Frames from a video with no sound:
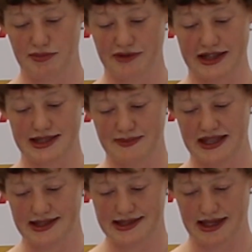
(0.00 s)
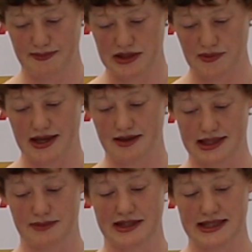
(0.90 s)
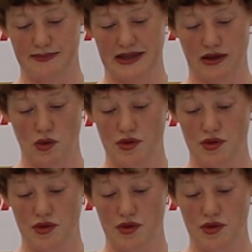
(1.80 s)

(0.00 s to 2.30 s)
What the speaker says: that prevents media statements without expressly being